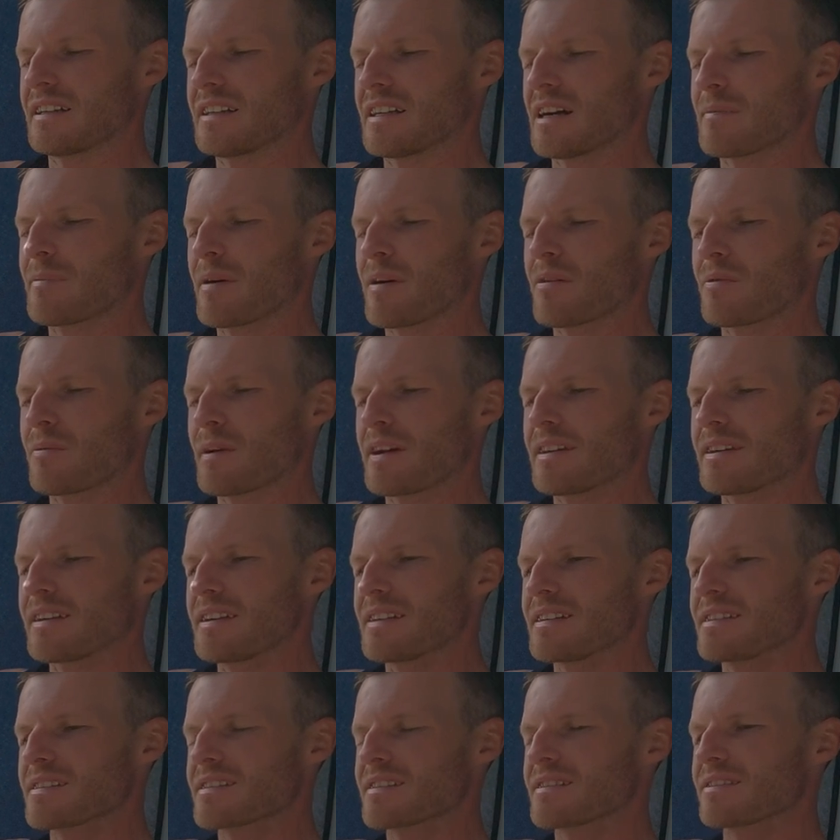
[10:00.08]
about when
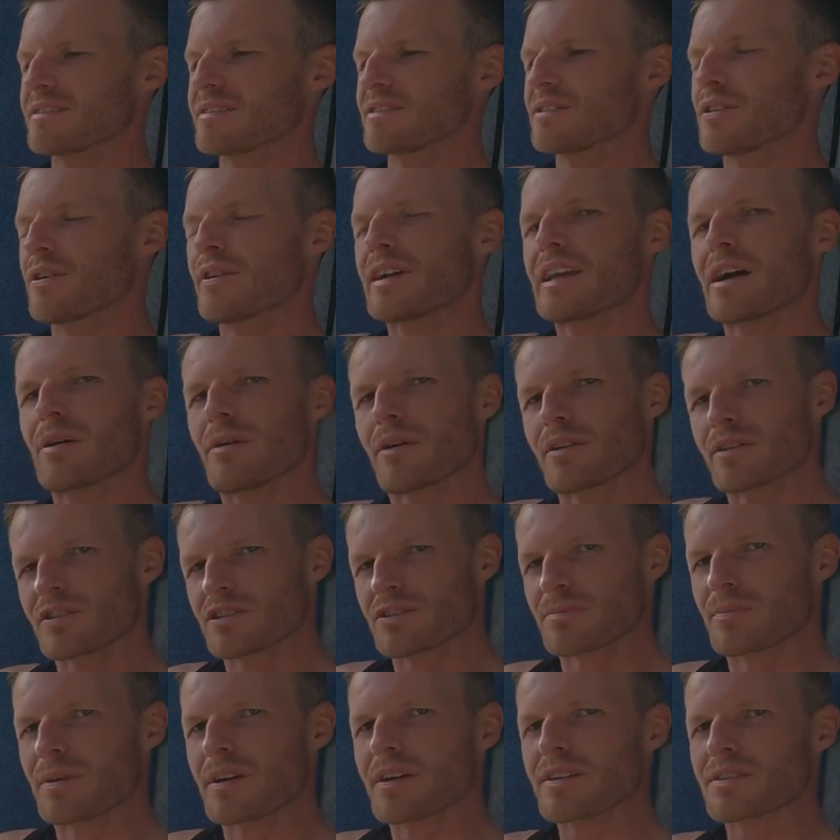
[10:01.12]
he's going out on a
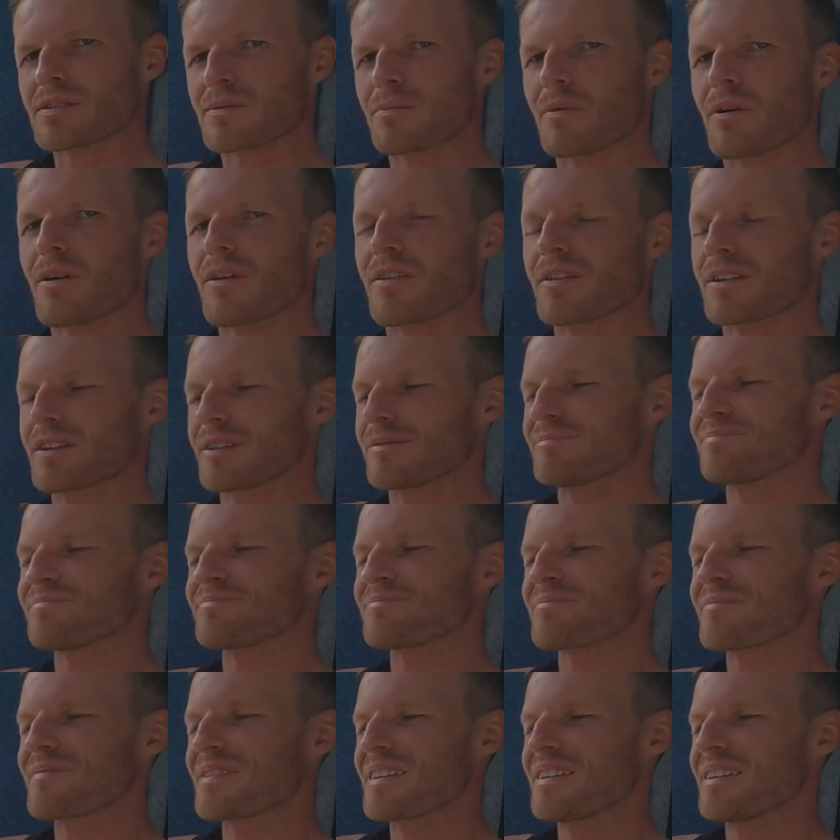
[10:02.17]
spacewalk.
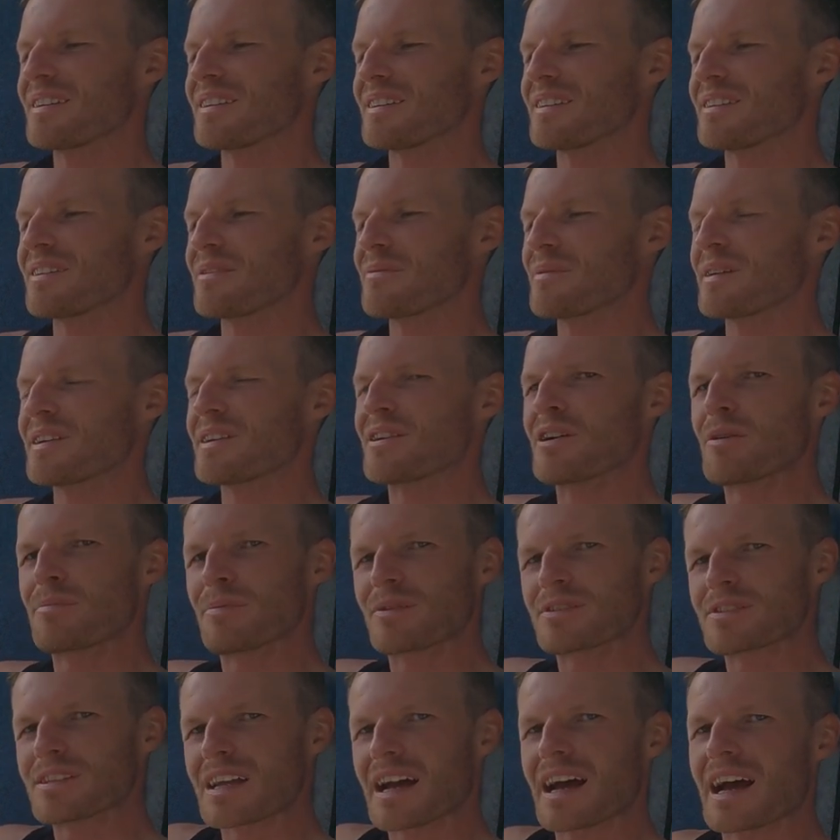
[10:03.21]
You know, when he
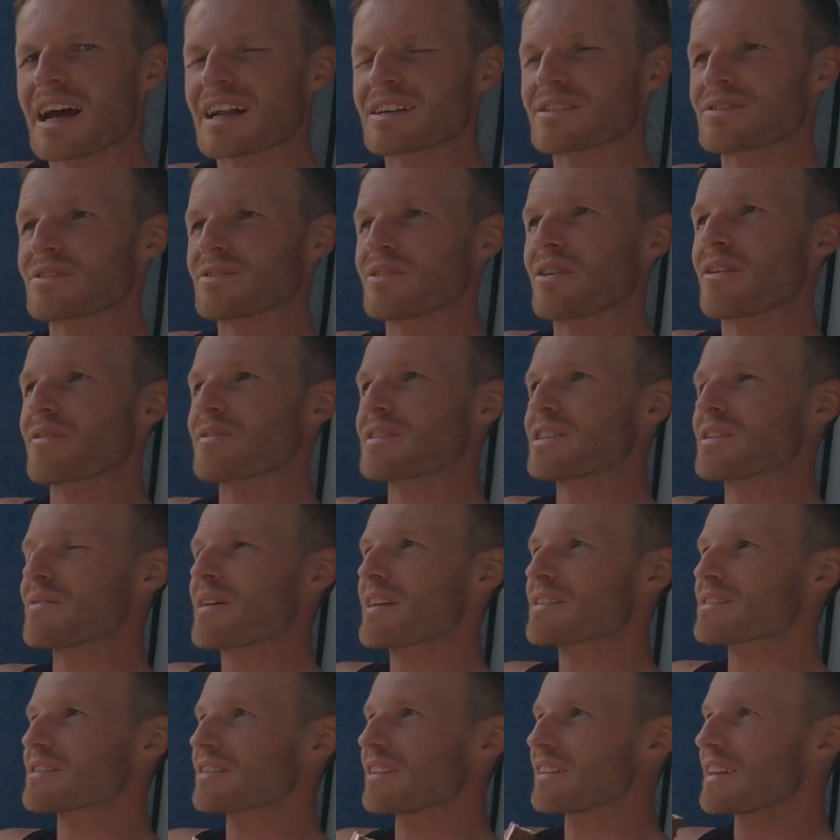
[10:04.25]
opens that hatch door and you're
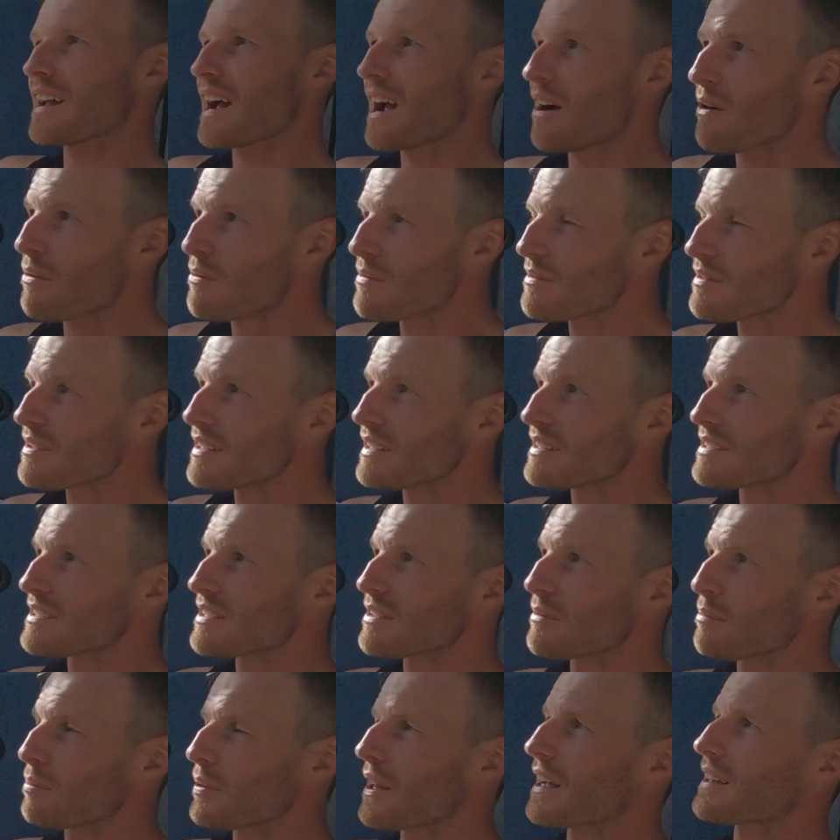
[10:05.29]
actually out into
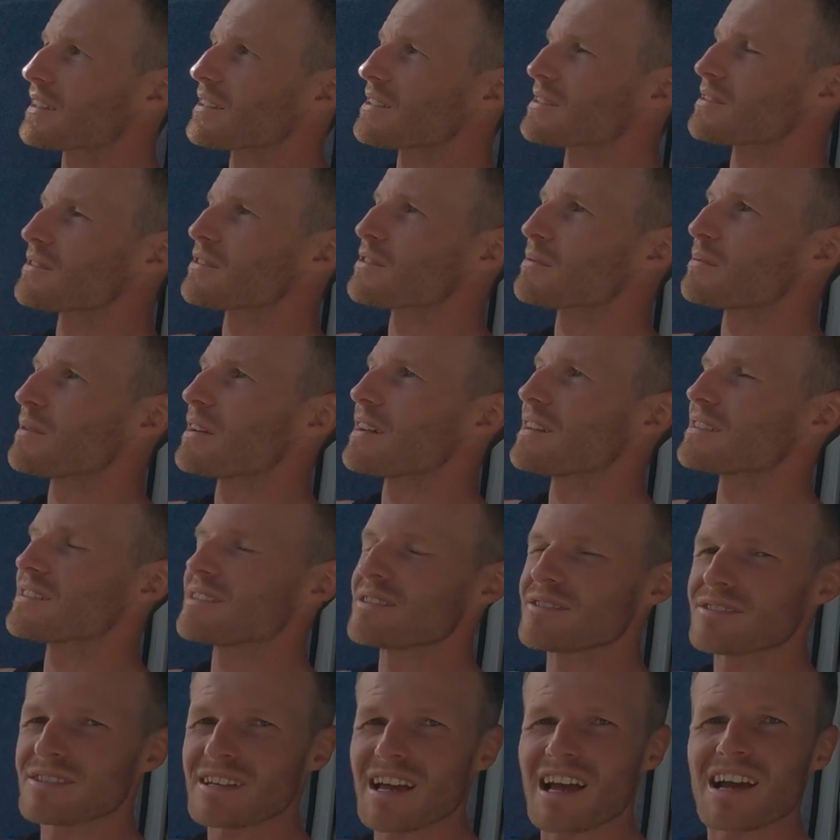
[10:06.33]
the blackness of space. You
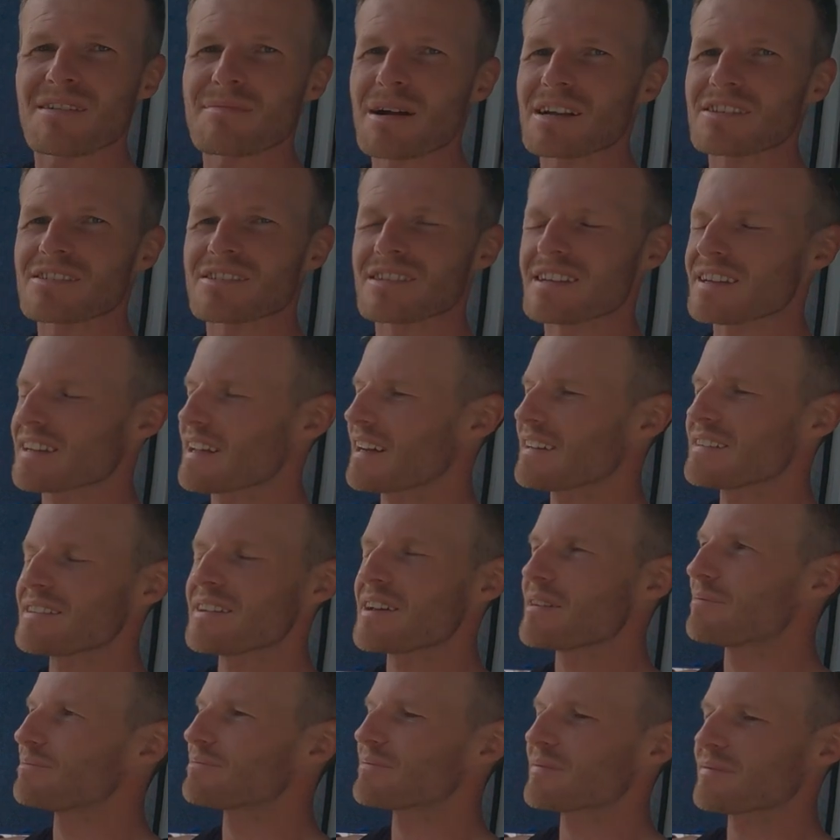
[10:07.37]
just can't imagine it, can
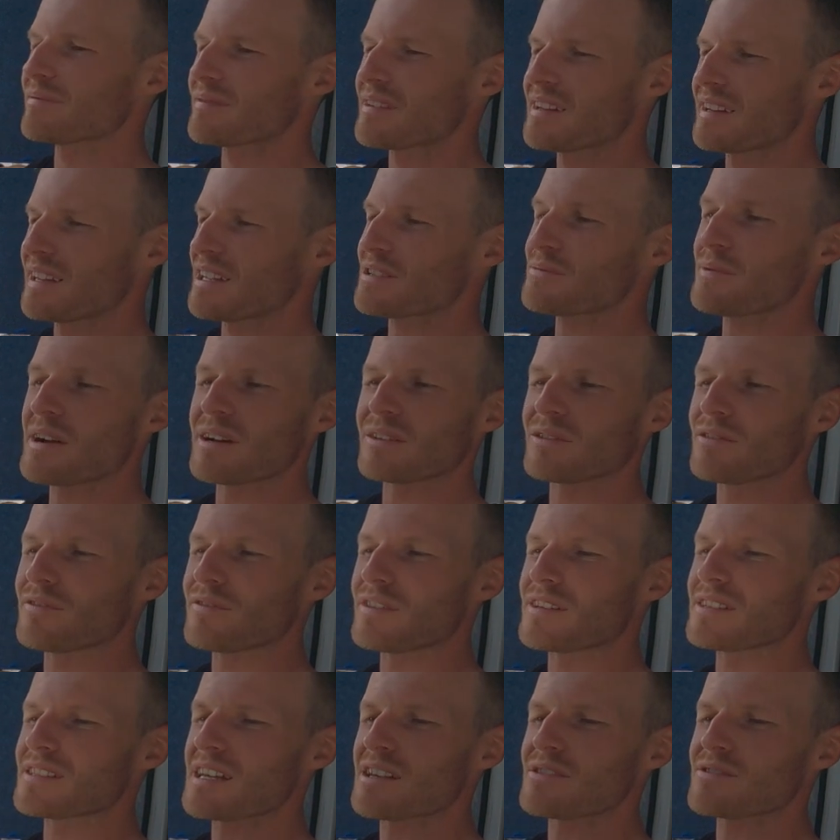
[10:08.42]
you? That's why I love
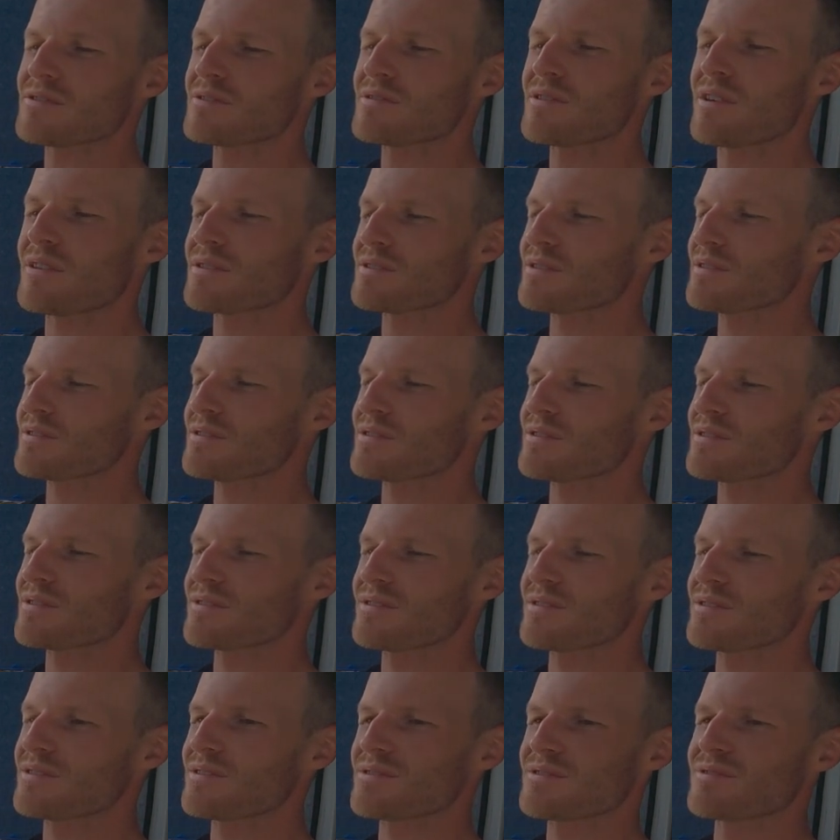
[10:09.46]
these astronauts. They're
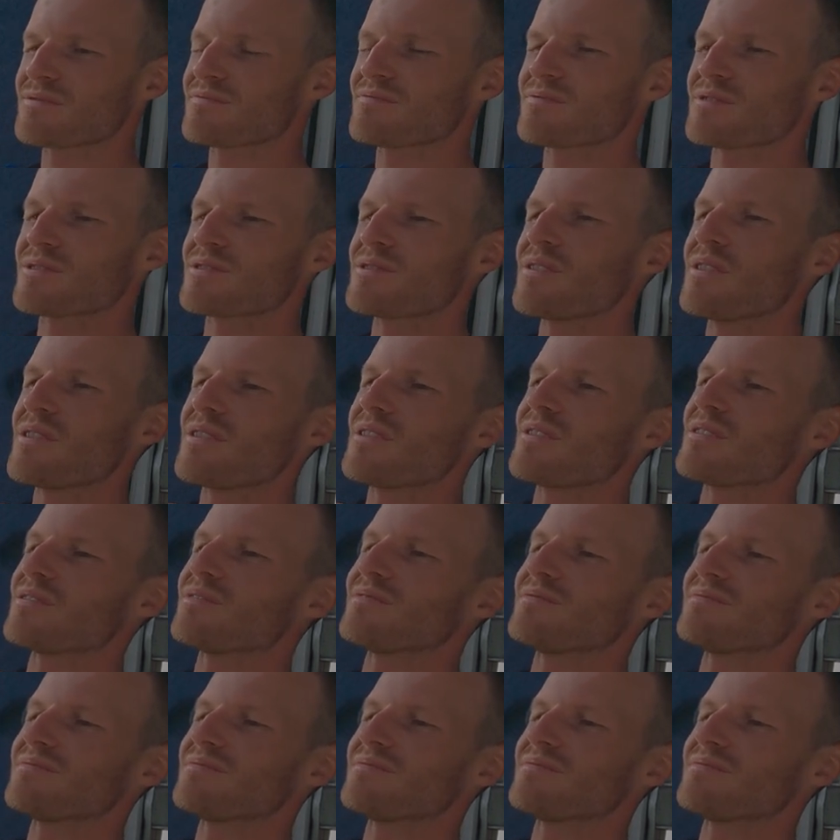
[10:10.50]
just so